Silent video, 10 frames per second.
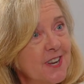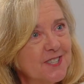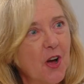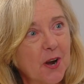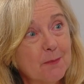
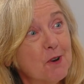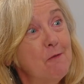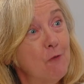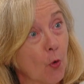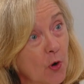has gone up to
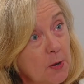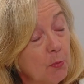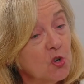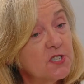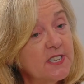
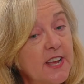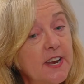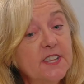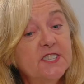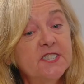
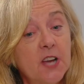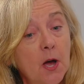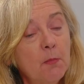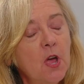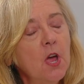40%. In
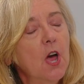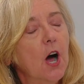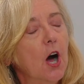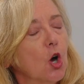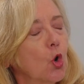some
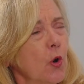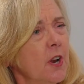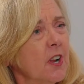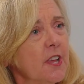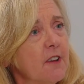
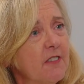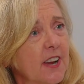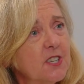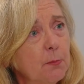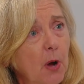critically
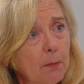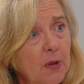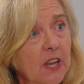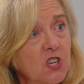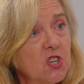affected
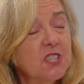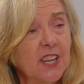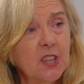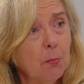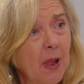populations,
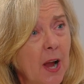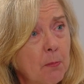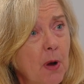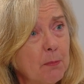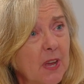like the
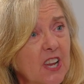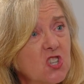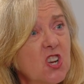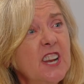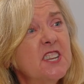Black
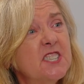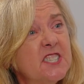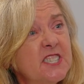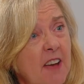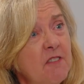population, it is
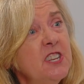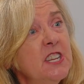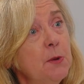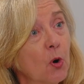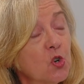
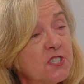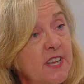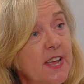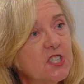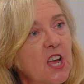
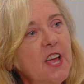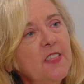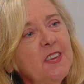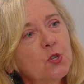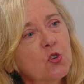70%.
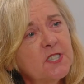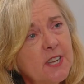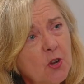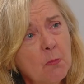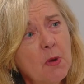These are
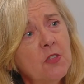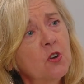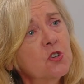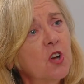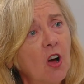single
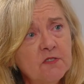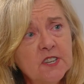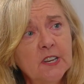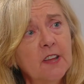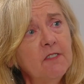mothers,
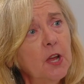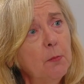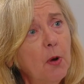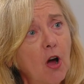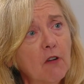often living
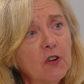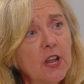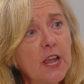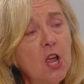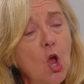in
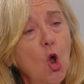poverty,